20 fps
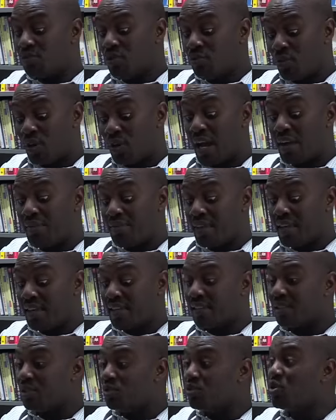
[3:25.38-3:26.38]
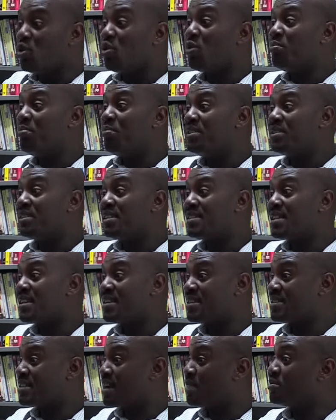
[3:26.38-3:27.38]
of all, I think that, business
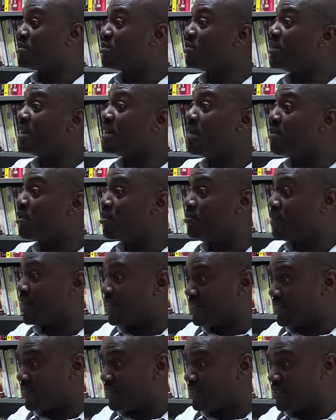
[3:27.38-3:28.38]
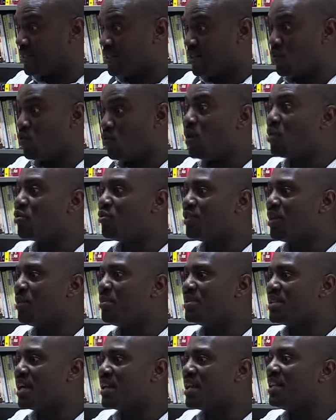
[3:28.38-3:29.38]
success comes from a number of factors. One of them
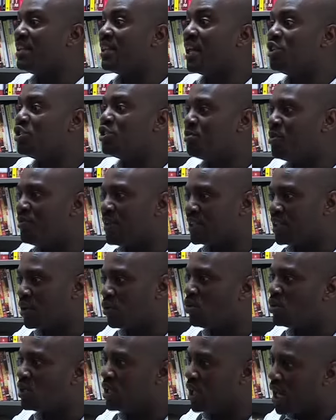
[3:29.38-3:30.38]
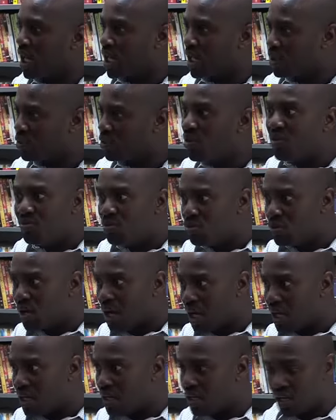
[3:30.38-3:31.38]
is an intangible factor called luck. You have good
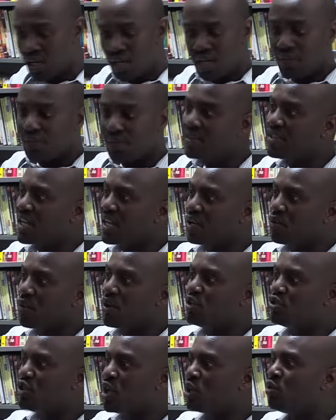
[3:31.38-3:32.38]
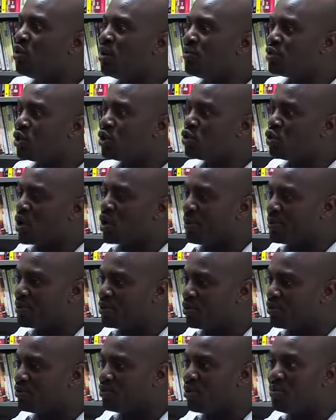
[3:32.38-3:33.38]
luck. The second one is that you have social
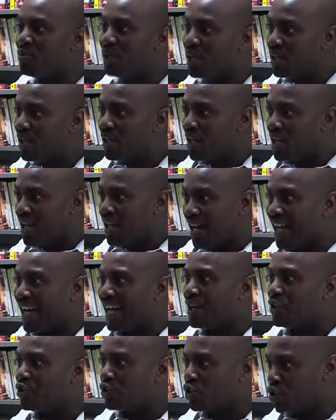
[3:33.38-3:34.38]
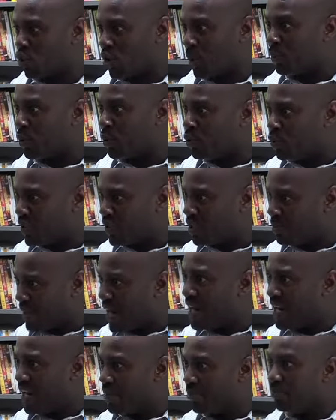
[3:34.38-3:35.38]
capital. For me, I had social capital, which was a
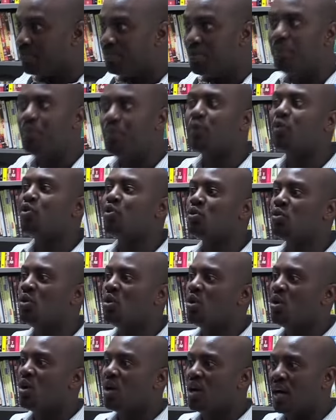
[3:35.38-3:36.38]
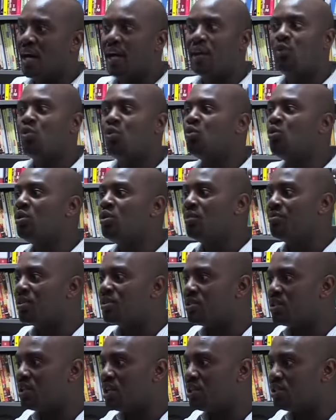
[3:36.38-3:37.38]
brand name. People knew I do good
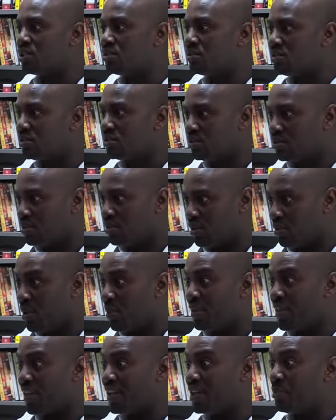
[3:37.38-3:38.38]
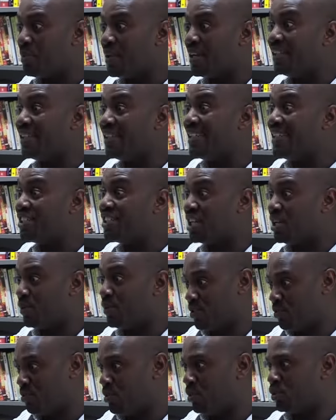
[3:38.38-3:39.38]
investigations. Remember, the Independent initially
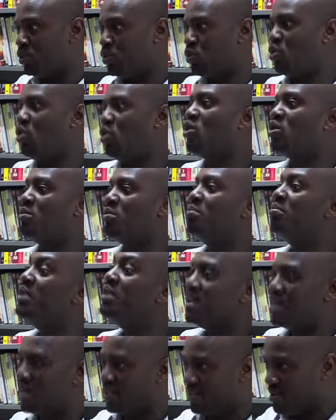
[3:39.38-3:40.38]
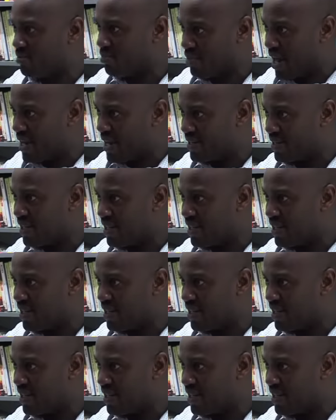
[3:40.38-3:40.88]
was built on me as a brand.